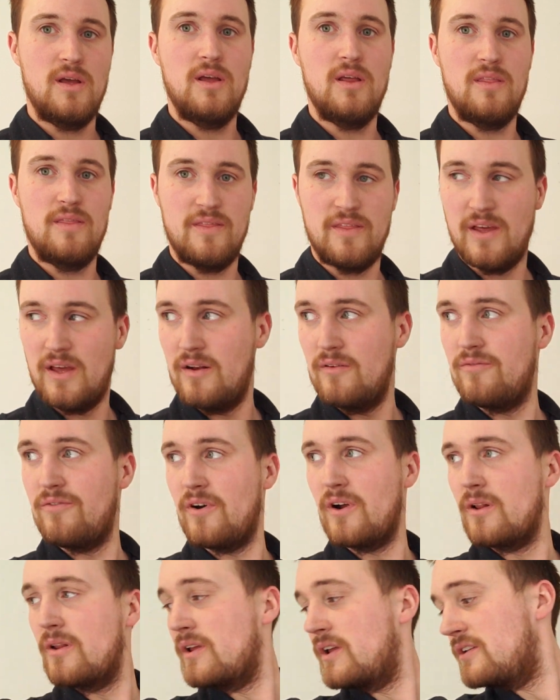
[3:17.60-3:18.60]
And then
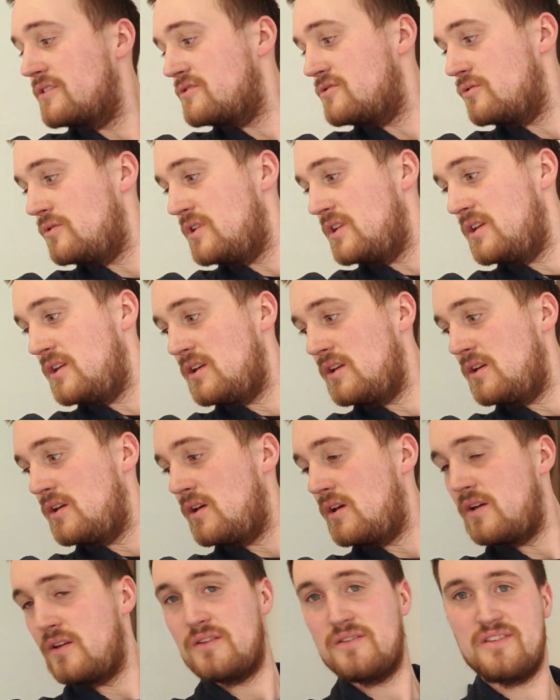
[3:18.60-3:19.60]
finally get to the
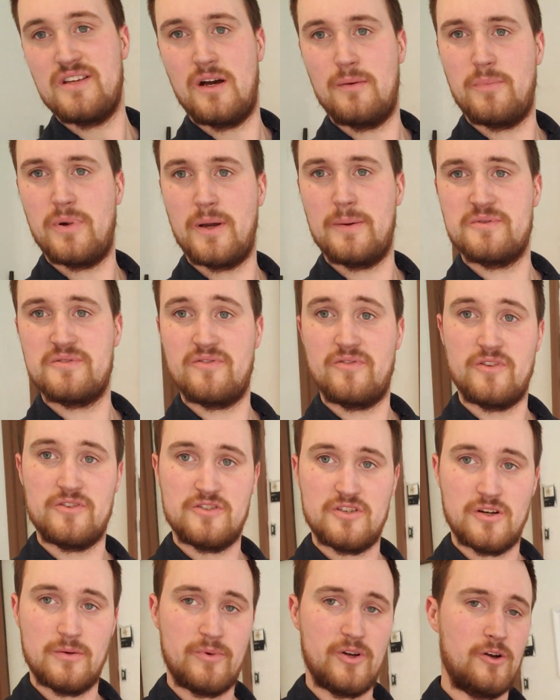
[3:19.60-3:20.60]
downpipes for the
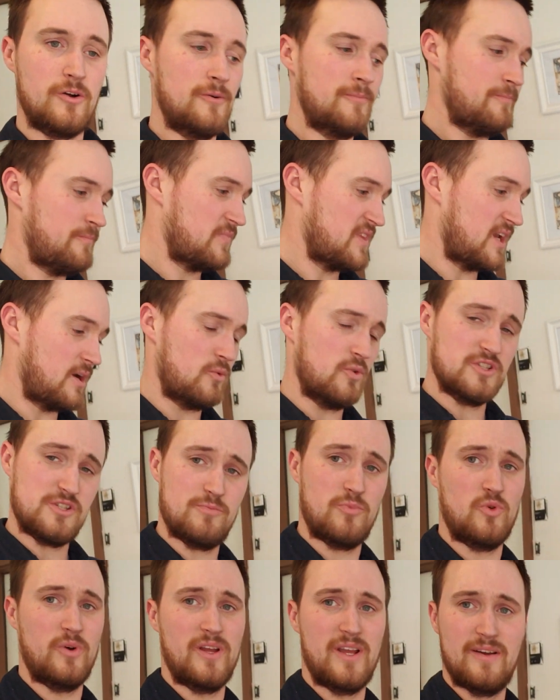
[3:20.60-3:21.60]
turbo, at
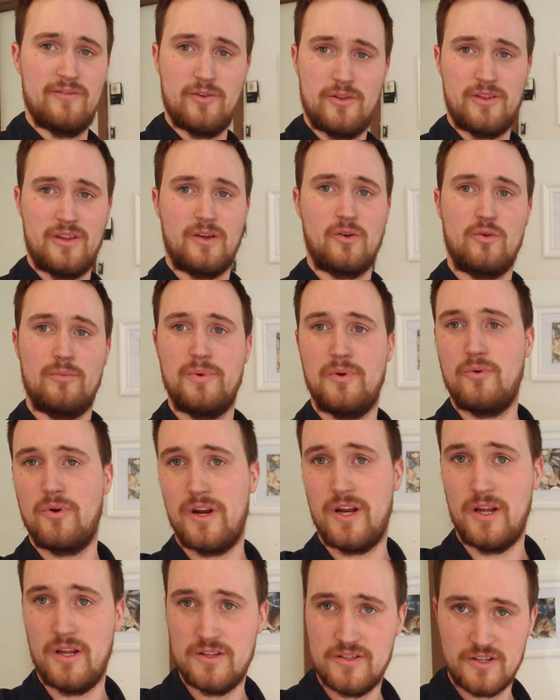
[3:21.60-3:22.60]
which point everything will be
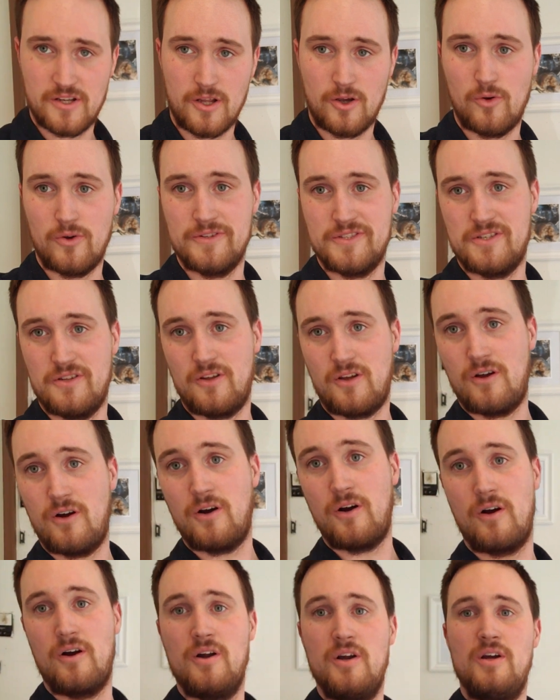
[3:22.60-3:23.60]
ready to go into the
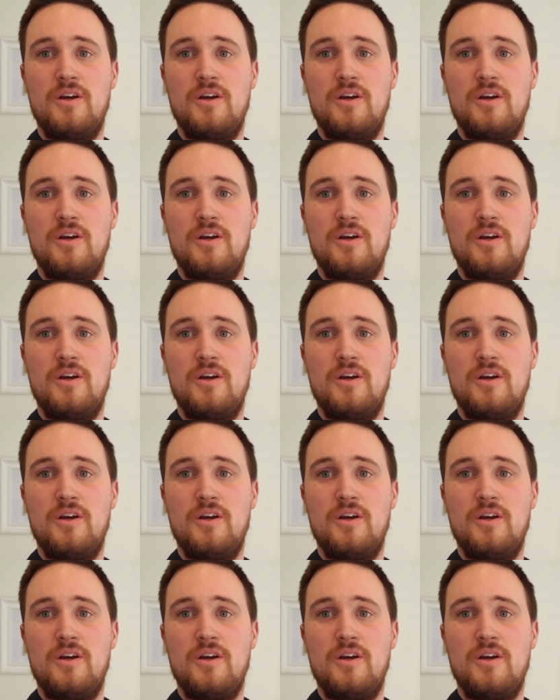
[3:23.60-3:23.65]
car.